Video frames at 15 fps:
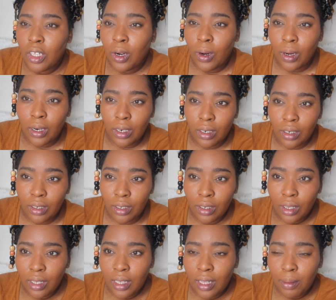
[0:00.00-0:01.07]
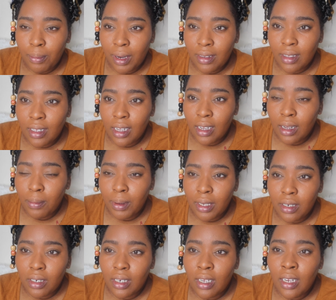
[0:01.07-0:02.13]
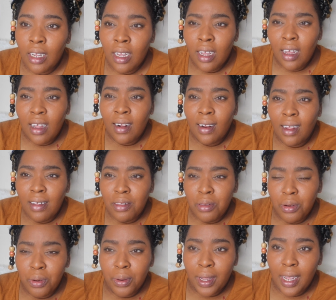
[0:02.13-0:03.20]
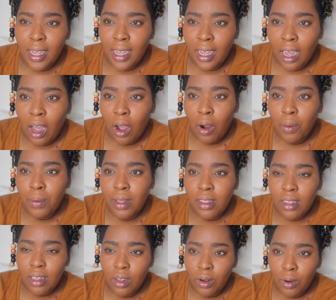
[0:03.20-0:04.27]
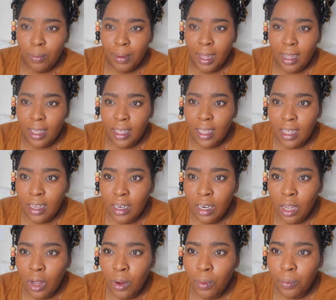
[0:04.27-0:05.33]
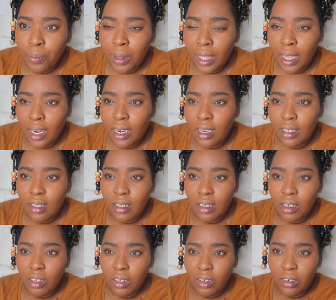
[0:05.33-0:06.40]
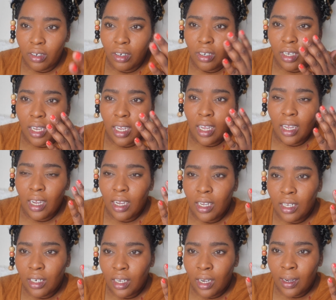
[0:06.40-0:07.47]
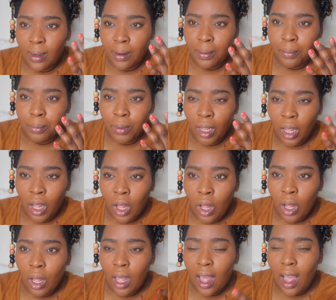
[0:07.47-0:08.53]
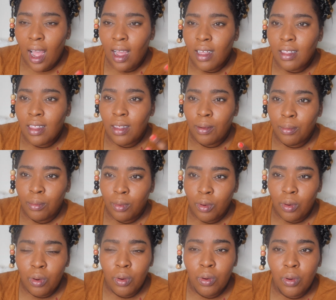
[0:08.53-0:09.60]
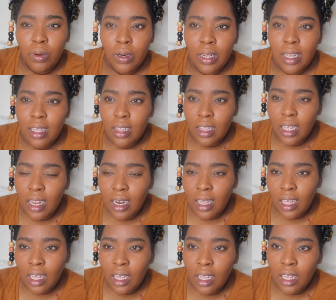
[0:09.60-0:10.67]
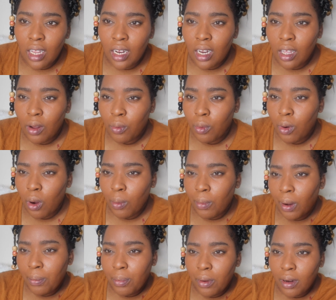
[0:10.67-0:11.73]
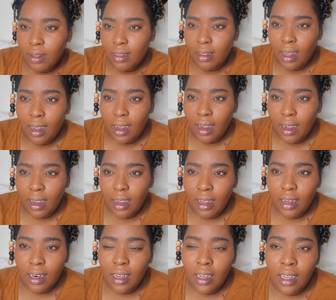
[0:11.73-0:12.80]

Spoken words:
darker than my skin complexion, and that's okay. I always could go back in with concealer and add some coolness in it, then warm up on the side.